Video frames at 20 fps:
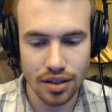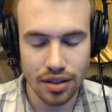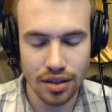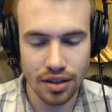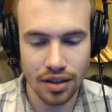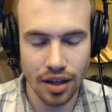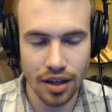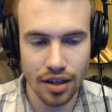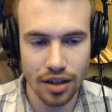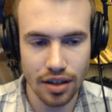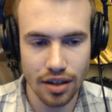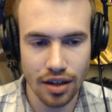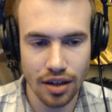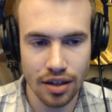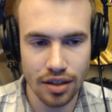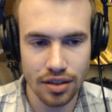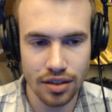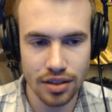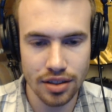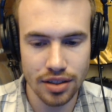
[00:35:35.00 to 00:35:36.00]
they
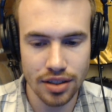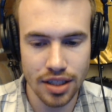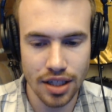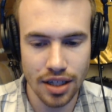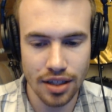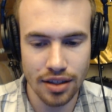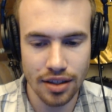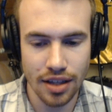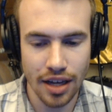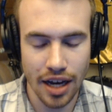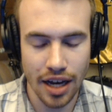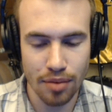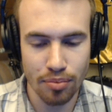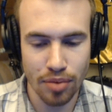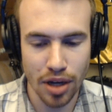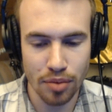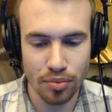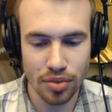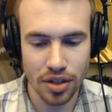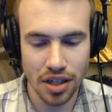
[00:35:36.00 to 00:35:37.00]
undid that
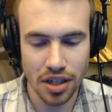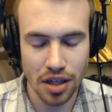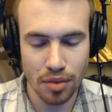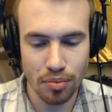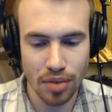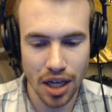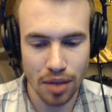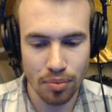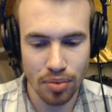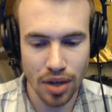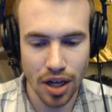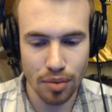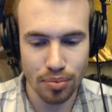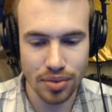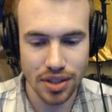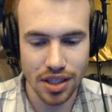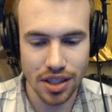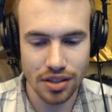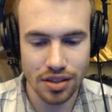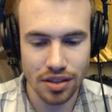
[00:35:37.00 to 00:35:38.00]
by bringing back
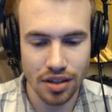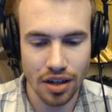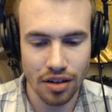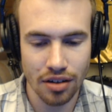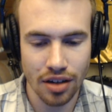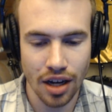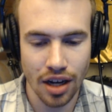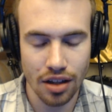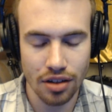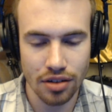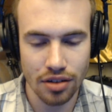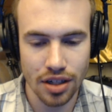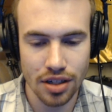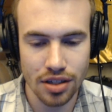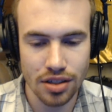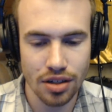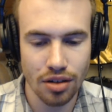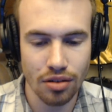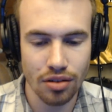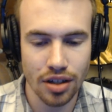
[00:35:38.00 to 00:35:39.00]
Palpatine. So now Kylo Ren
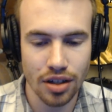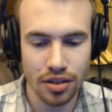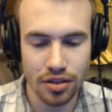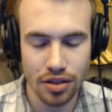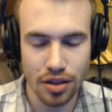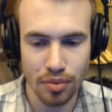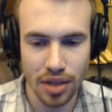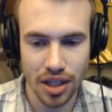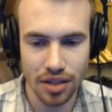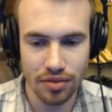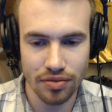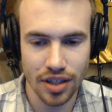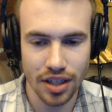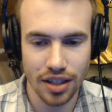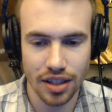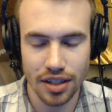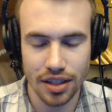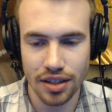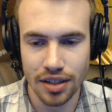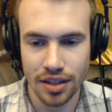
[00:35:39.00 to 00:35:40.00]
is no longer the main
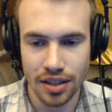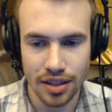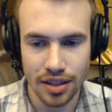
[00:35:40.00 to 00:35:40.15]
villain.